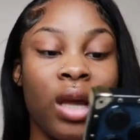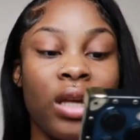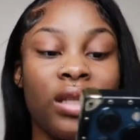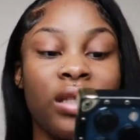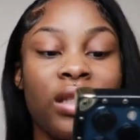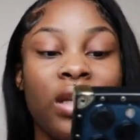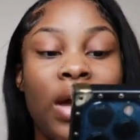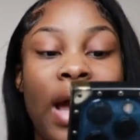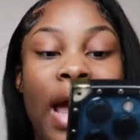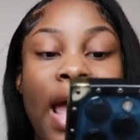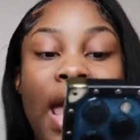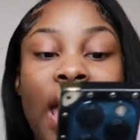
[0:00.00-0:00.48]

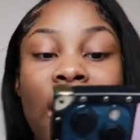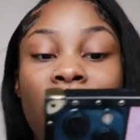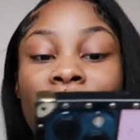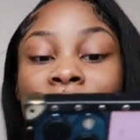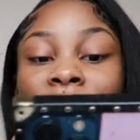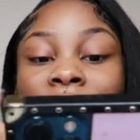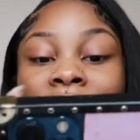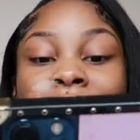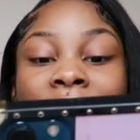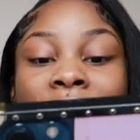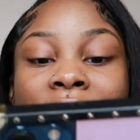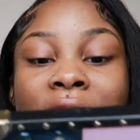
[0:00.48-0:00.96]
So I
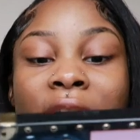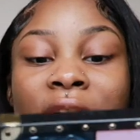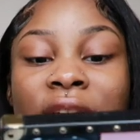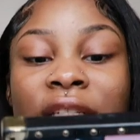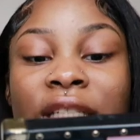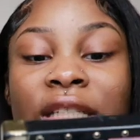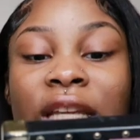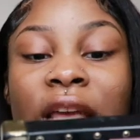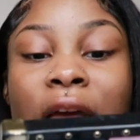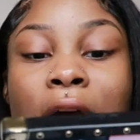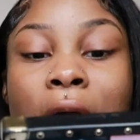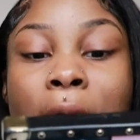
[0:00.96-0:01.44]
have
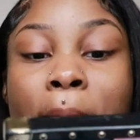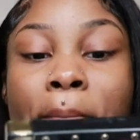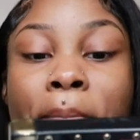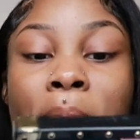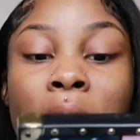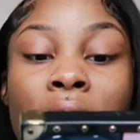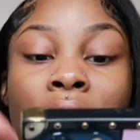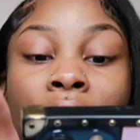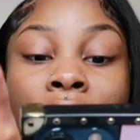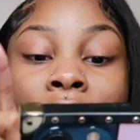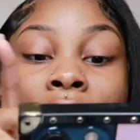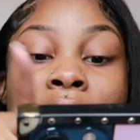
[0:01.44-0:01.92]
Cash
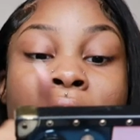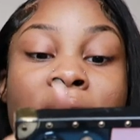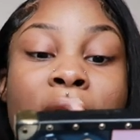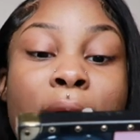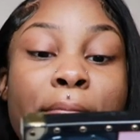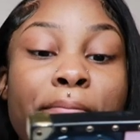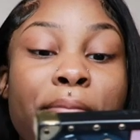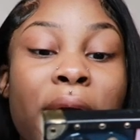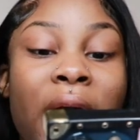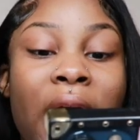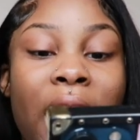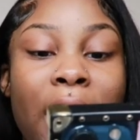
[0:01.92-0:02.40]
App,
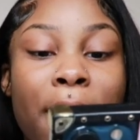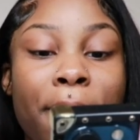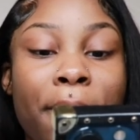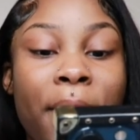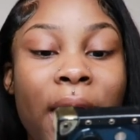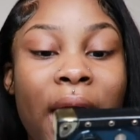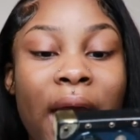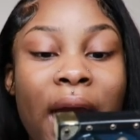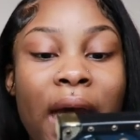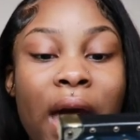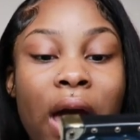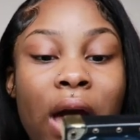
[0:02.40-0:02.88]

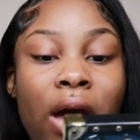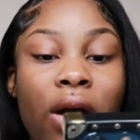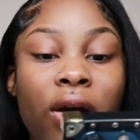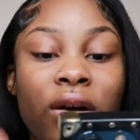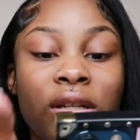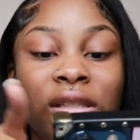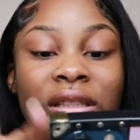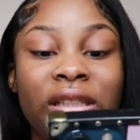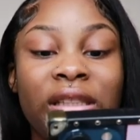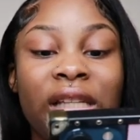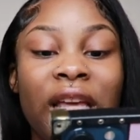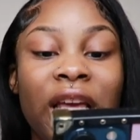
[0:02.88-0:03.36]

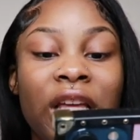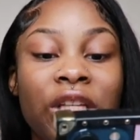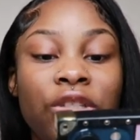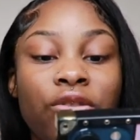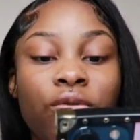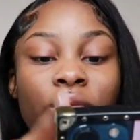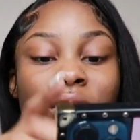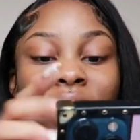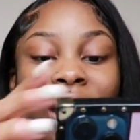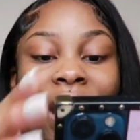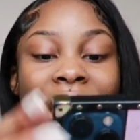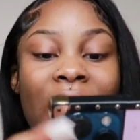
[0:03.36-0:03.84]
PayPal,
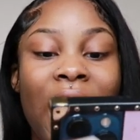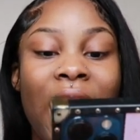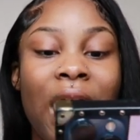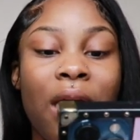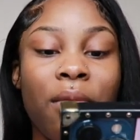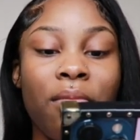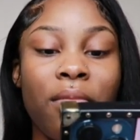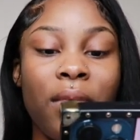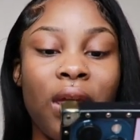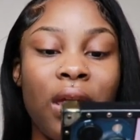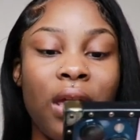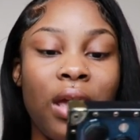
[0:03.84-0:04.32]
Scheduled
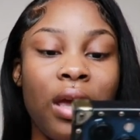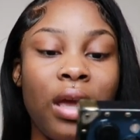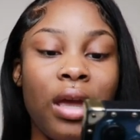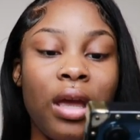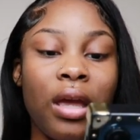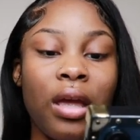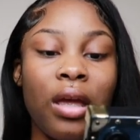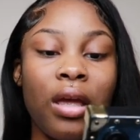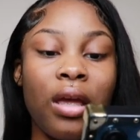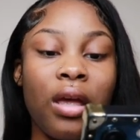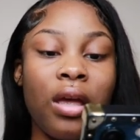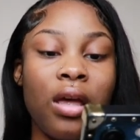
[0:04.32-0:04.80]

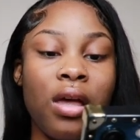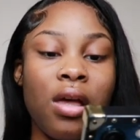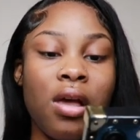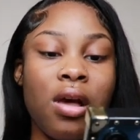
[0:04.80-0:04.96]
Admin.